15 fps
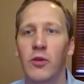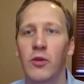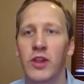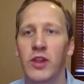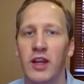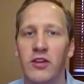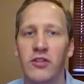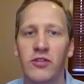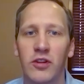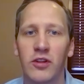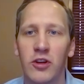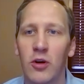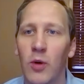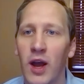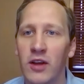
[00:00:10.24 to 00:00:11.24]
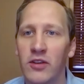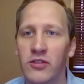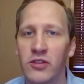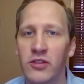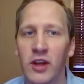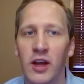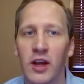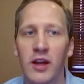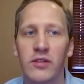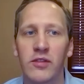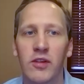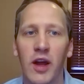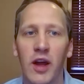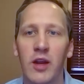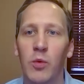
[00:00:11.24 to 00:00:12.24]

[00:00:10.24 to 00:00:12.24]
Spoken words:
for the Eastern US. Today,